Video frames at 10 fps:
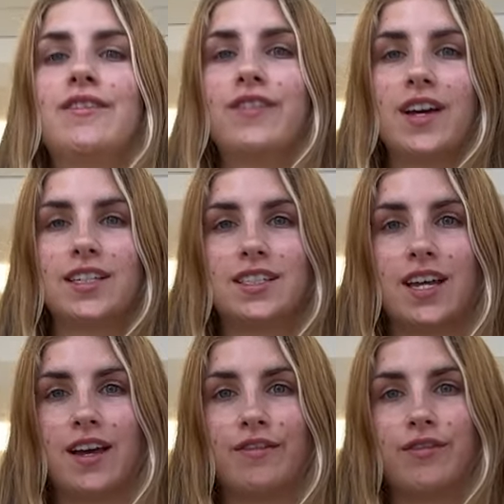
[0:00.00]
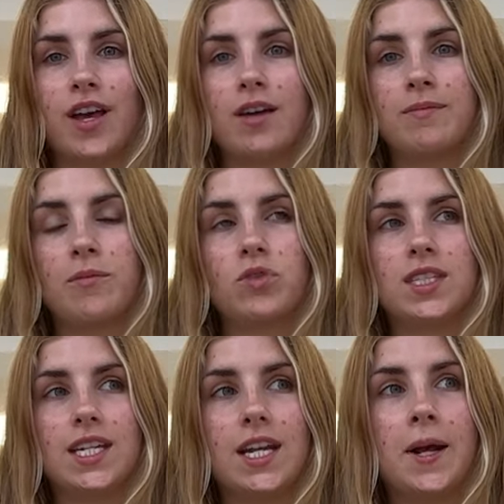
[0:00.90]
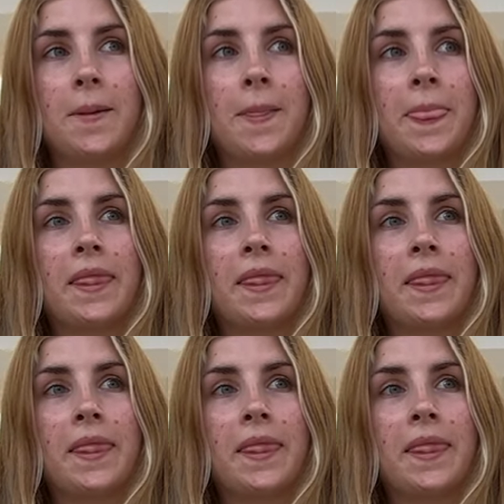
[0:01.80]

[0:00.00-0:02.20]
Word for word: for us to have um, with dinner.